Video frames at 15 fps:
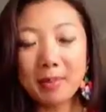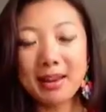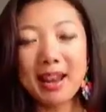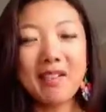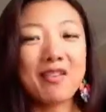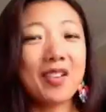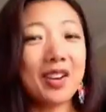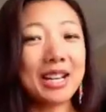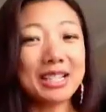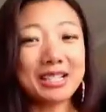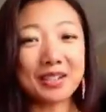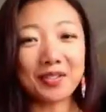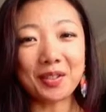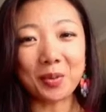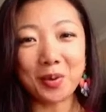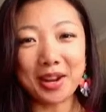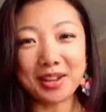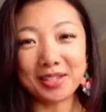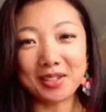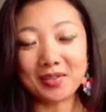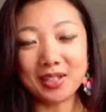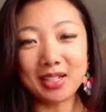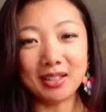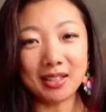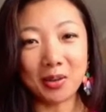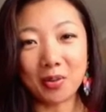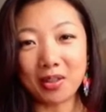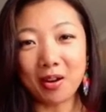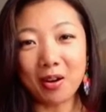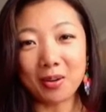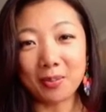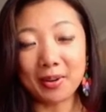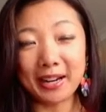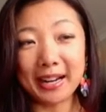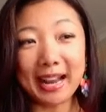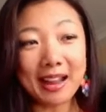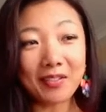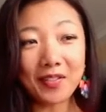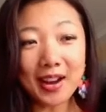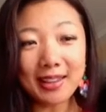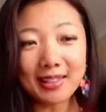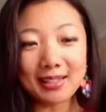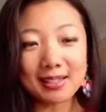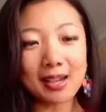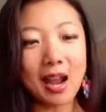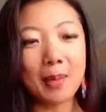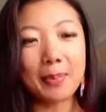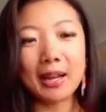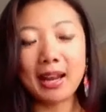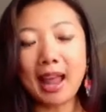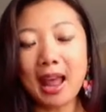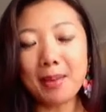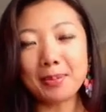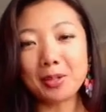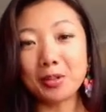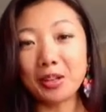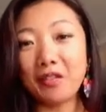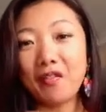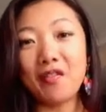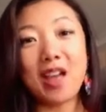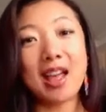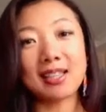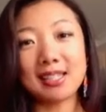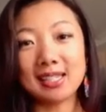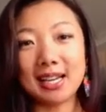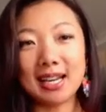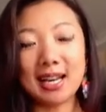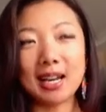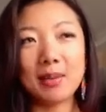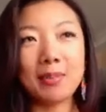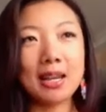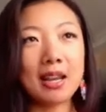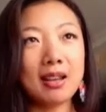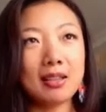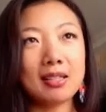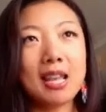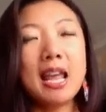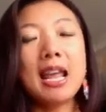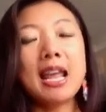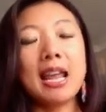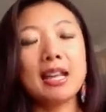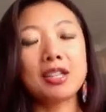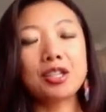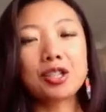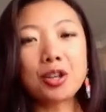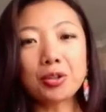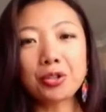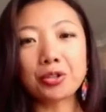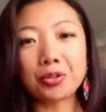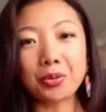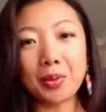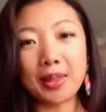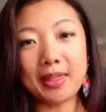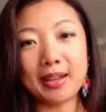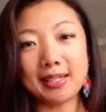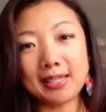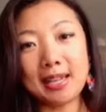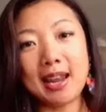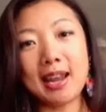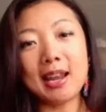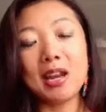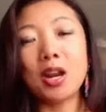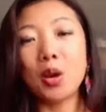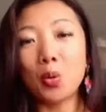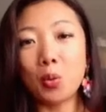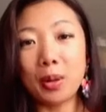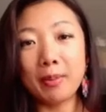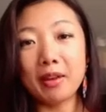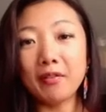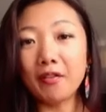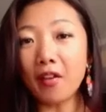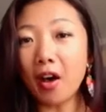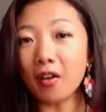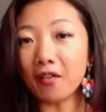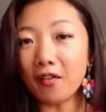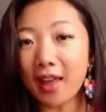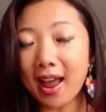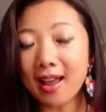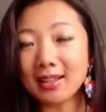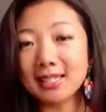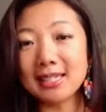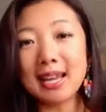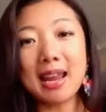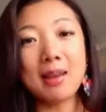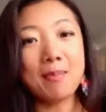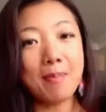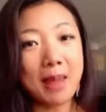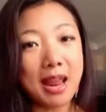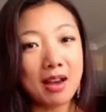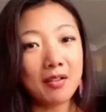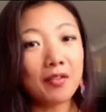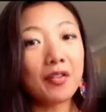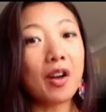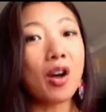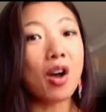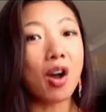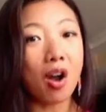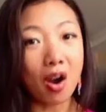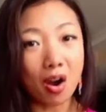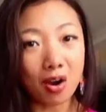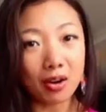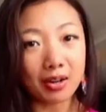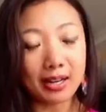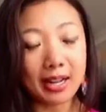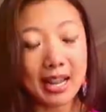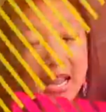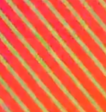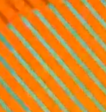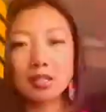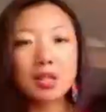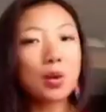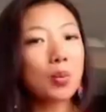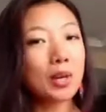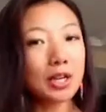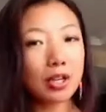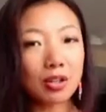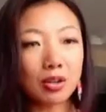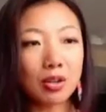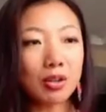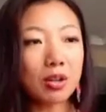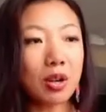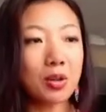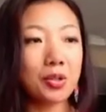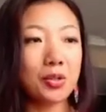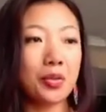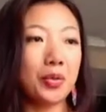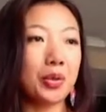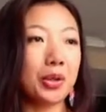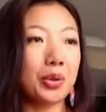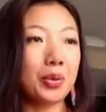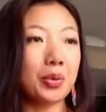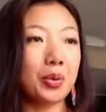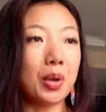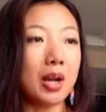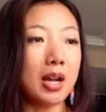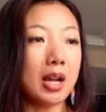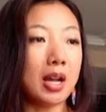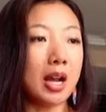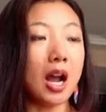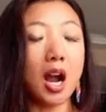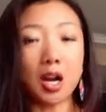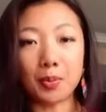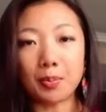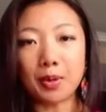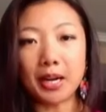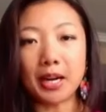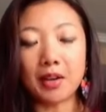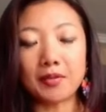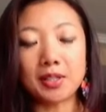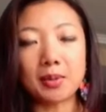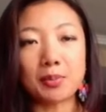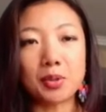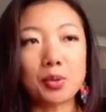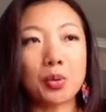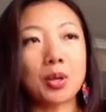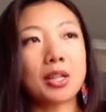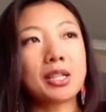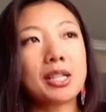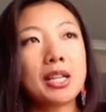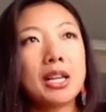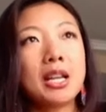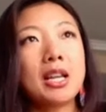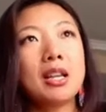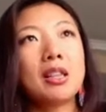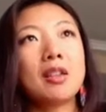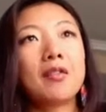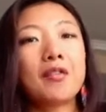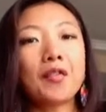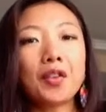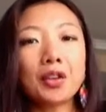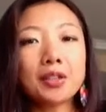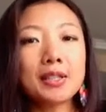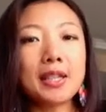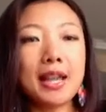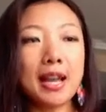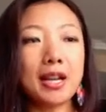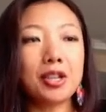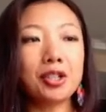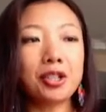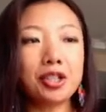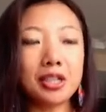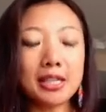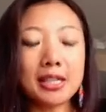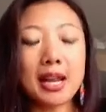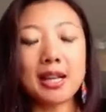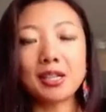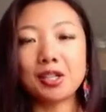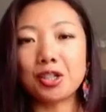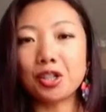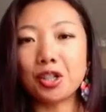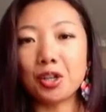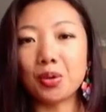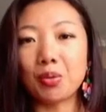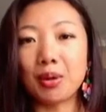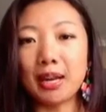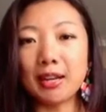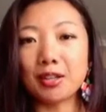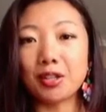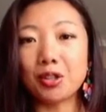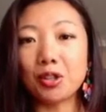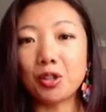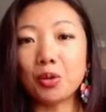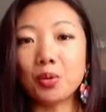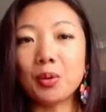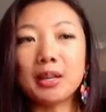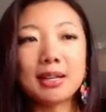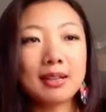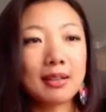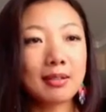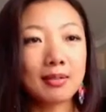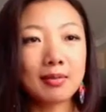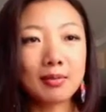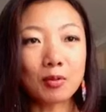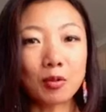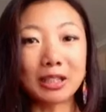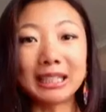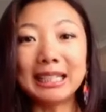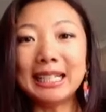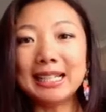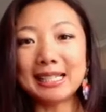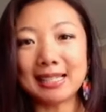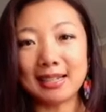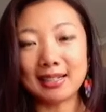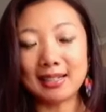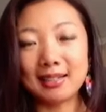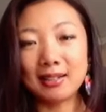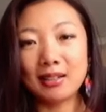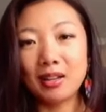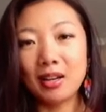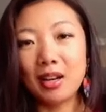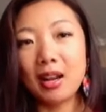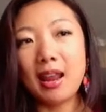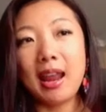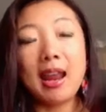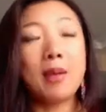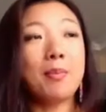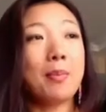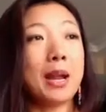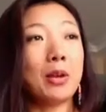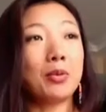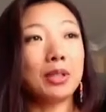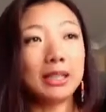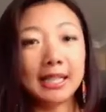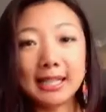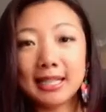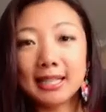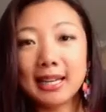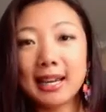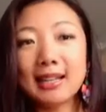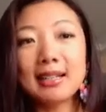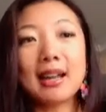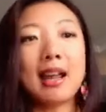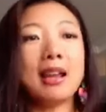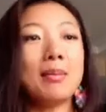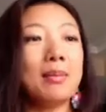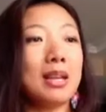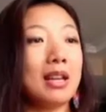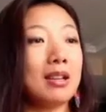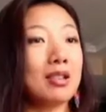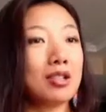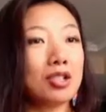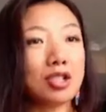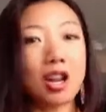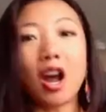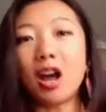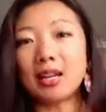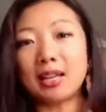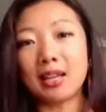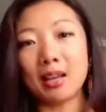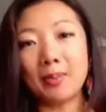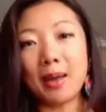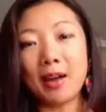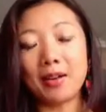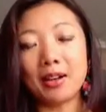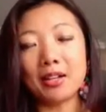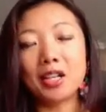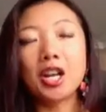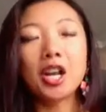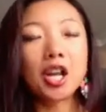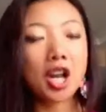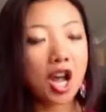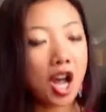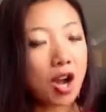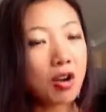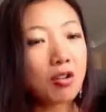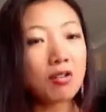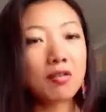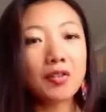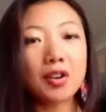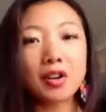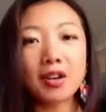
have very different ways of dealing with heartbreak. I find this topic absolutely fascinating because it's so true what they say. Women fall fast and men fall hard. So when a girl goes through a heartbreak of some sort, the first thing she tends to do is to release it. And by releasing it, I mean talking about it over